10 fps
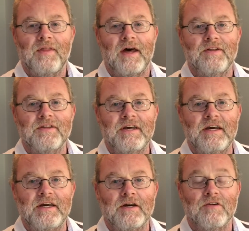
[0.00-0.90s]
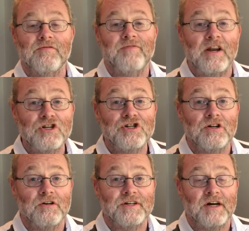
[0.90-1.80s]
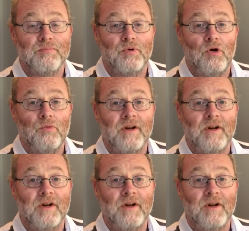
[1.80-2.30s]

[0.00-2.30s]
than the conventional dipole